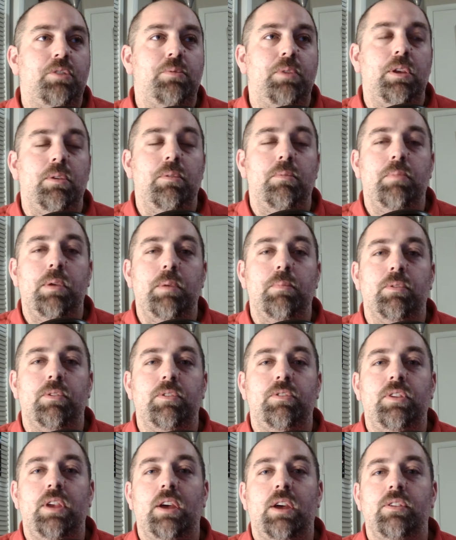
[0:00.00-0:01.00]
people to
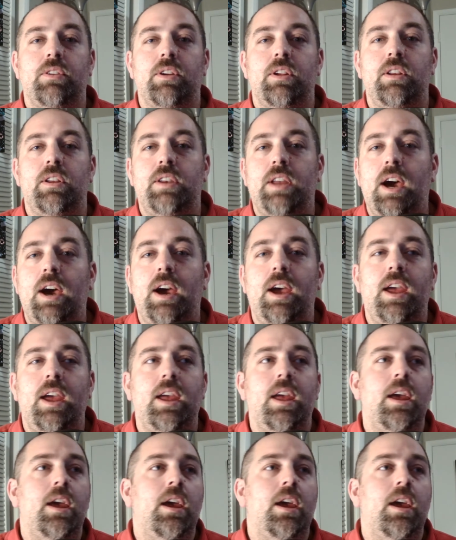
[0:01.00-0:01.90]
see how they're going to die.